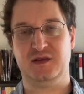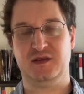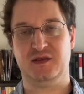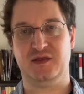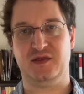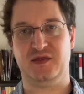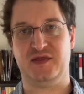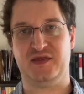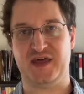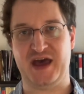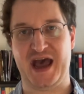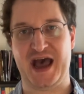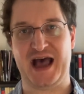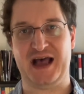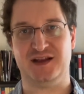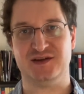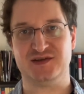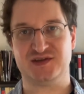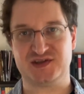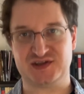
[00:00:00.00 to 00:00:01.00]

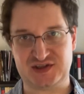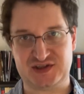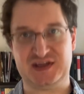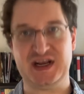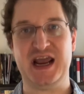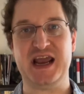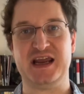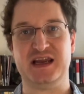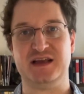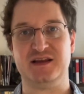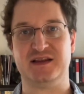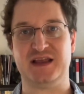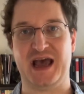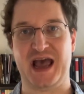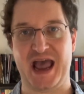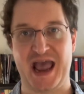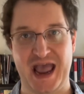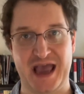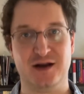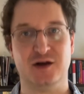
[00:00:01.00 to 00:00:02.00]
that state,
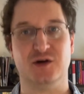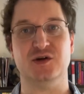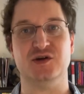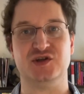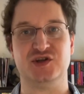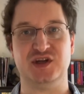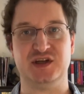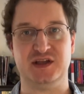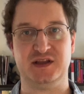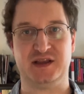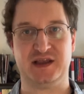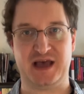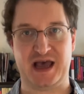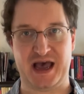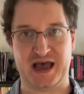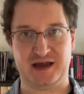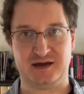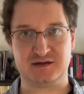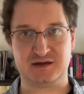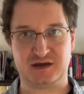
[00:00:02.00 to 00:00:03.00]
that energy,
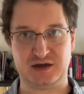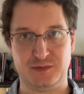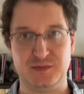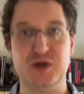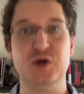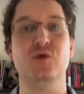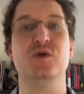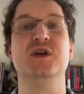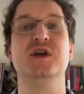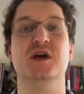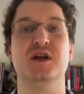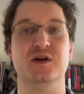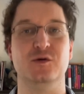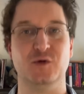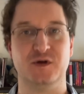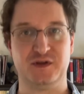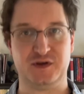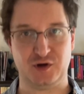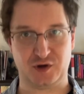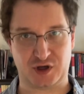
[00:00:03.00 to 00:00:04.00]
that communion
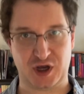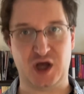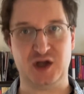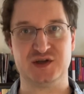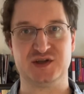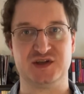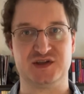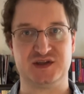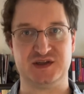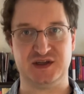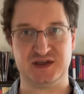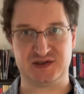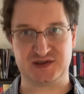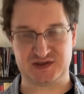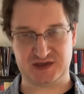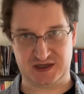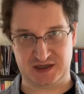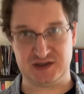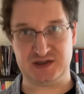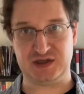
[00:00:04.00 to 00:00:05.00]
with your consciousness
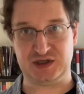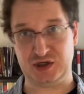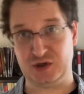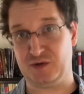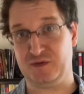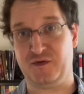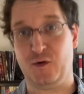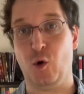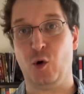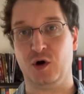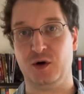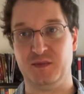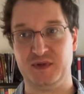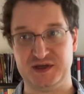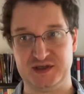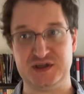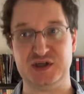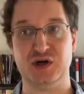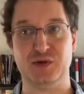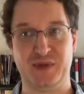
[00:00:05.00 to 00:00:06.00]
into your form,
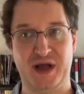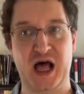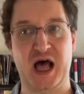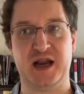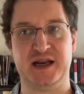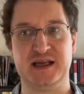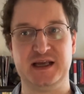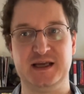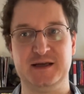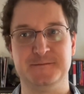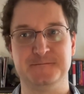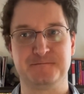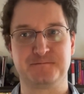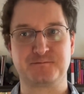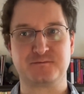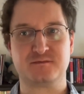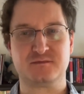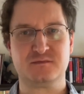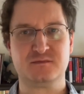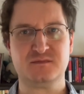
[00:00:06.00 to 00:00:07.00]
into your body,
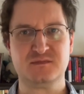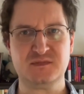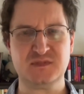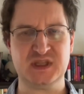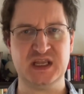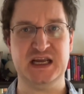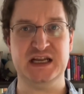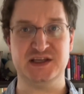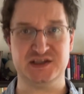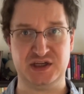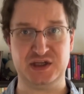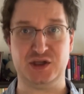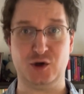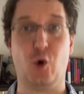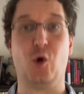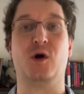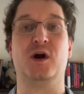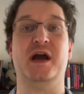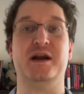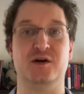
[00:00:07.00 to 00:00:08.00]
into
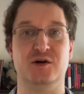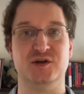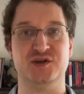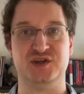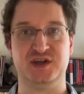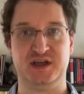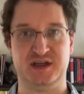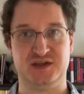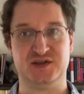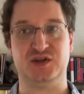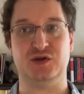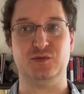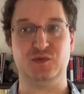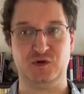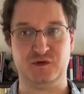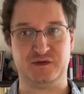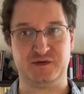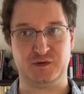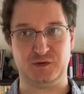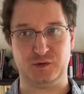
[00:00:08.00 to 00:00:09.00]
your energy as you
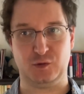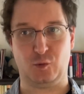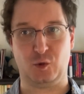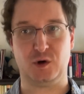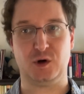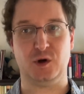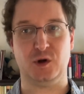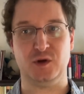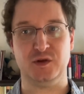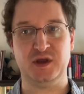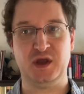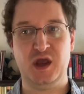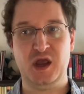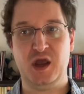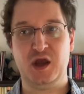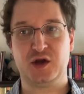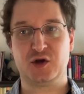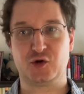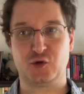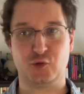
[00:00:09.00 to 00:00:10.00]
move through the world,
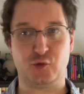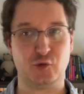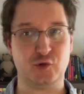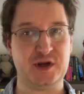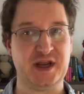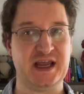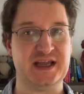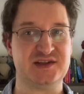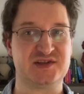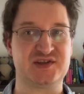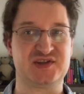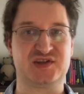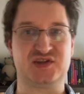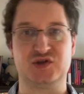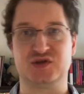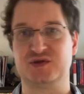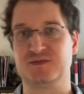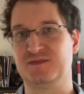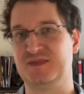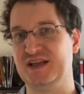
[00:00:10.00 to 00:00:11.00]

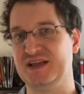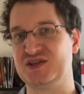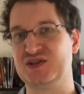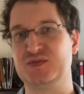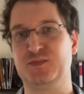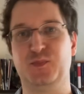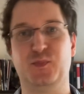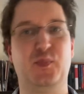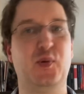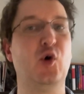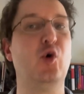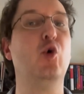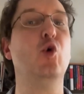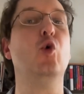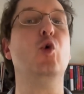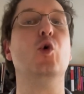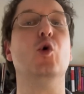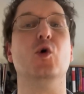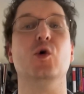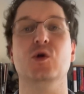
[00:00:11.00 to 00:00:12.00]
creates this
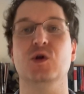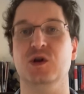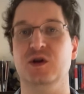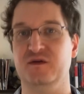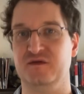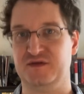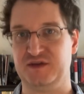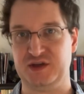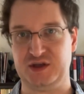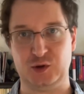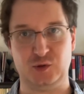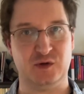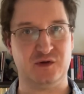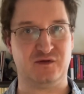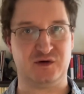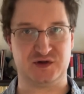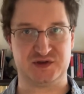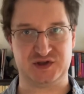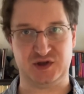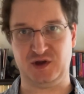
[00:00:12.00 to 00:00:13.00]
pool of the
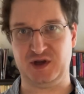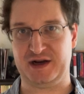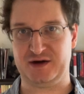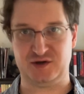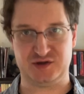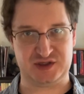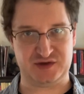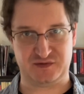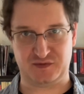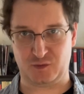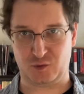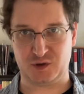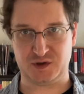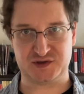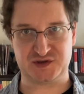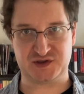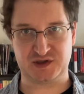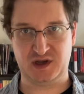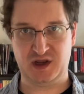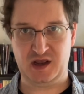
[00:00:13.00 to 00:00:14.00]
universal energy
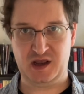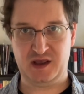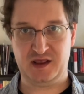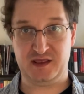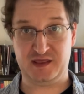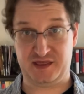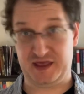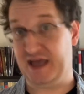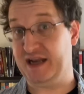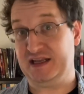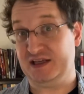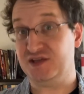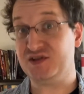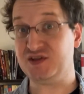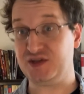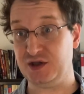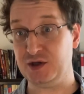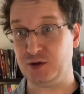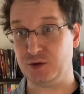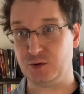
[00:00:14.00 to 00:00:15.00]
force that
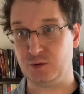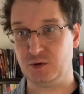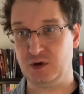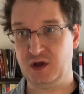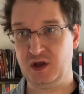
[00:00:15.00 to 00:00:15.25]
is you.